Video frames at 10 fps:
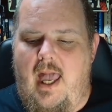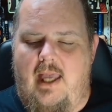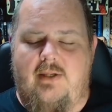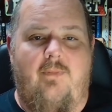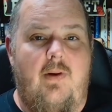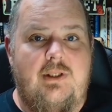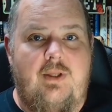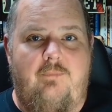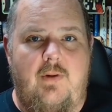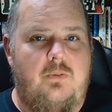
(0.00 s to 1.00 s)
As far as
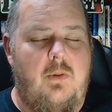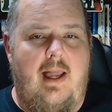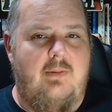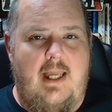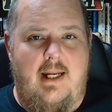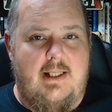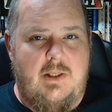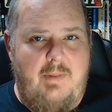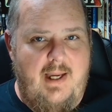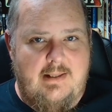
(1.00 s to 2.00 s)
the first one, I was not
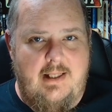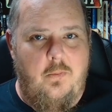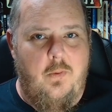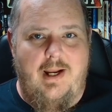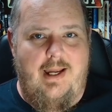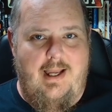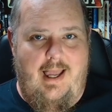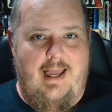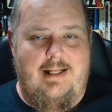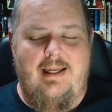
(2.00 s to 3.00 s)
expecting what I
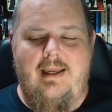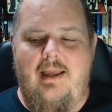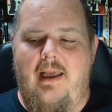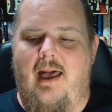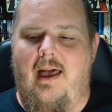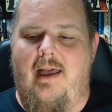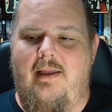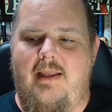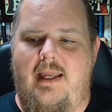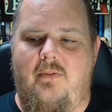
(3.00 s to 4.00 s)
got.
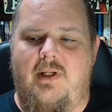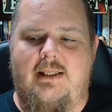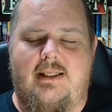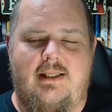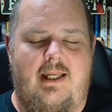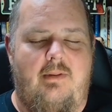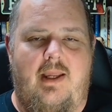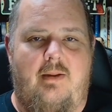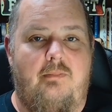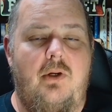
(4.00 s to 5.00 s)
Uh, it was, it,
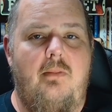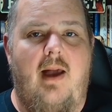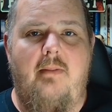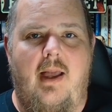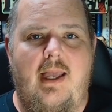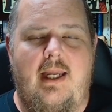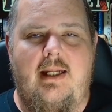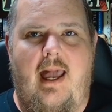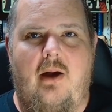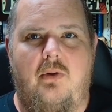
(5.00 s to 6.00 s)
it blew my
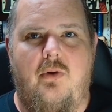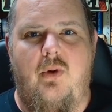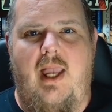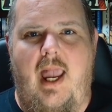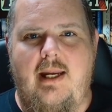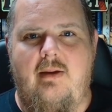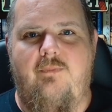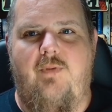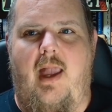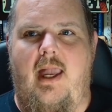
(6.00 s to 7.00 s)
mind how
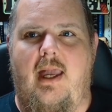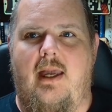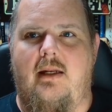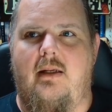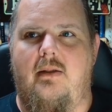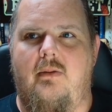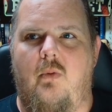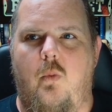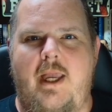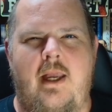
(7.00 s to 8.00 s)
creative and
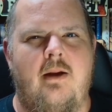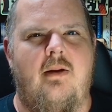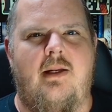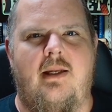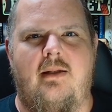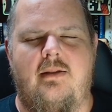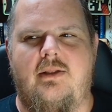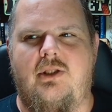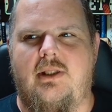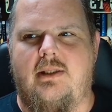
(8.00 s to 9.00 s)
weird
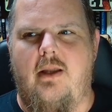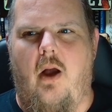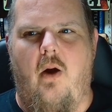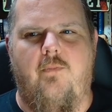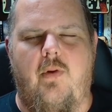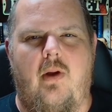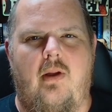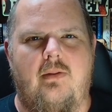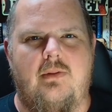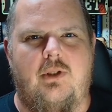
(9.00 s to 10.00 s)
and just
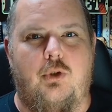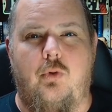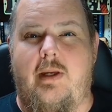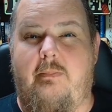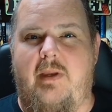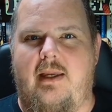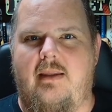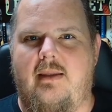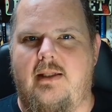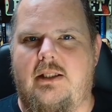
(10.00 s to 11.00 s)
overall
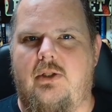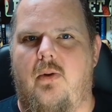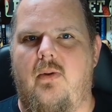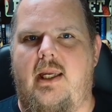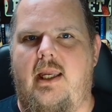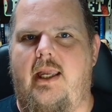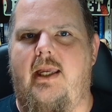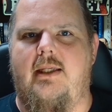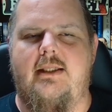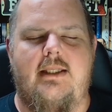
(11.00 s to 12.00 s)
creepy this story
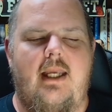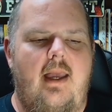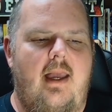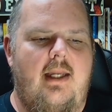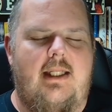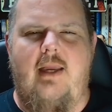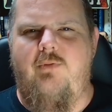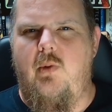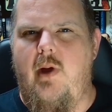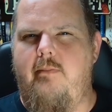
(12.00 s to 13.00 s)
is. To give
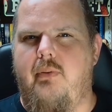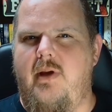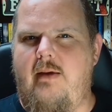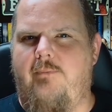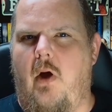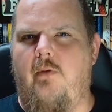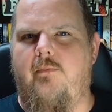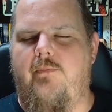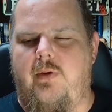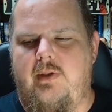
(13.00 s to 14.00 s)
you a brief
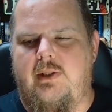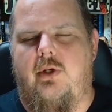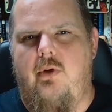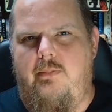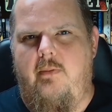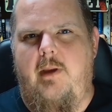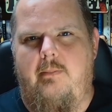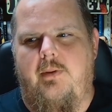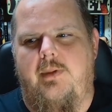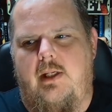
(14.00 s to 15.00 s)
overview, there's a group of
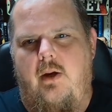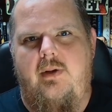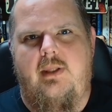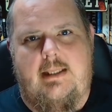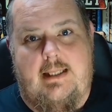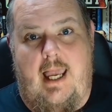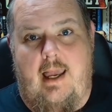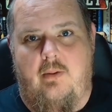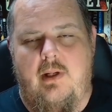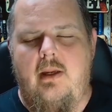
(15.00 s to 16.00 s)
people that go to this
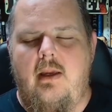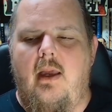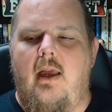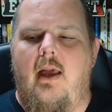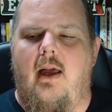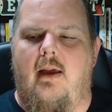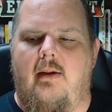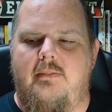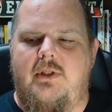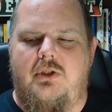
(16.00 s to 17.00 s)
town,
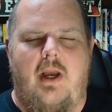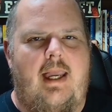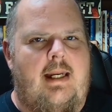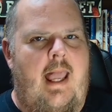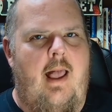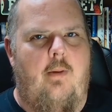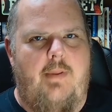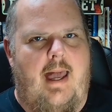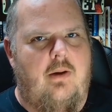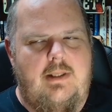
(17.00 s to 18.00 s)
um, to try and help
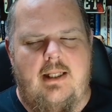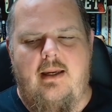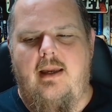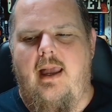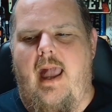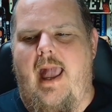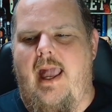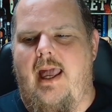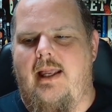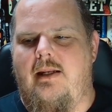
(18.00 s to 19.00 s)
out.
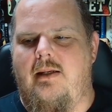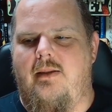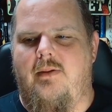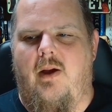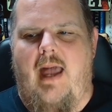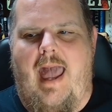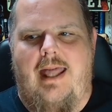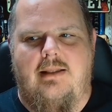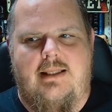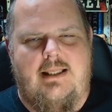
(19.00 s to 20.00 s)
And uh,
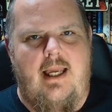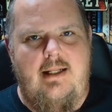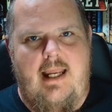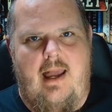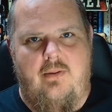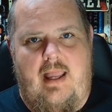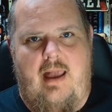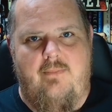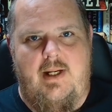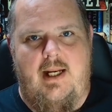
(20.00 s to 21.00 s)
at sundown
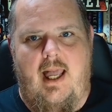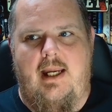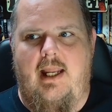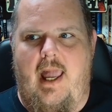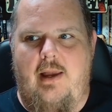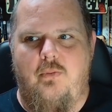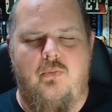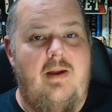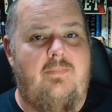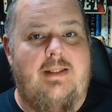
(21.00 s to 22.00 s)
every night, a
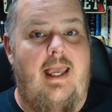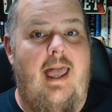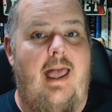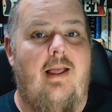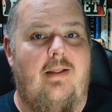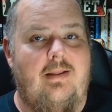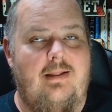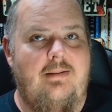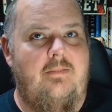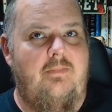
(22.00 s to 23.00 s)
rift to hell,